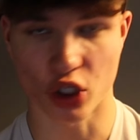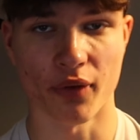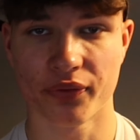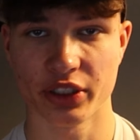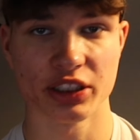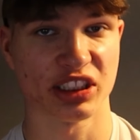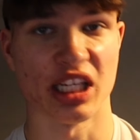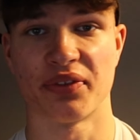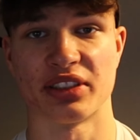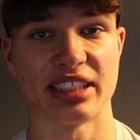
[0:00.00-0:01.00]
confidence,
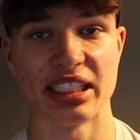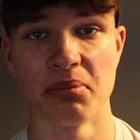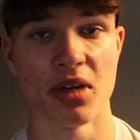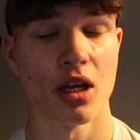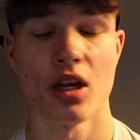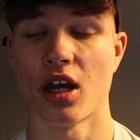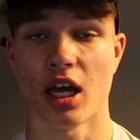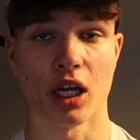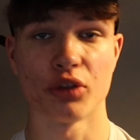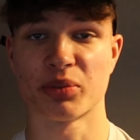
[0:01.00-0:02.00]
self-esteem,
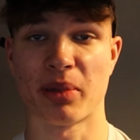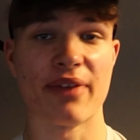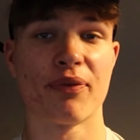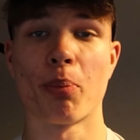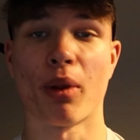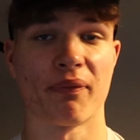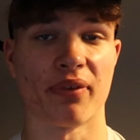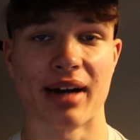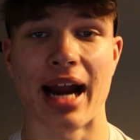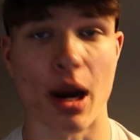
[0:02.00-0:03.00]
and I would just play football
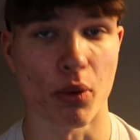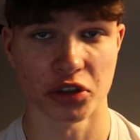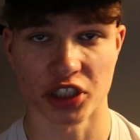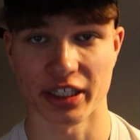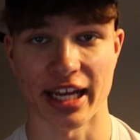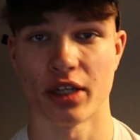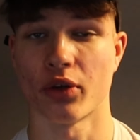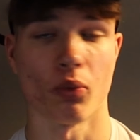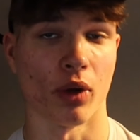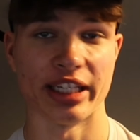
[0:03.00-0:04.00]
for hours on end
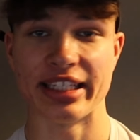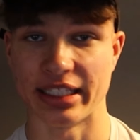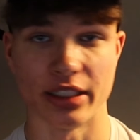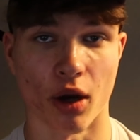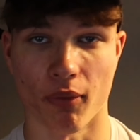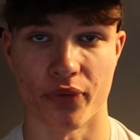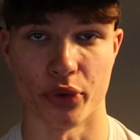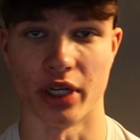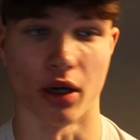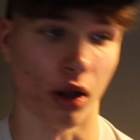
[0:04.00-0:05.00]
while eating no food at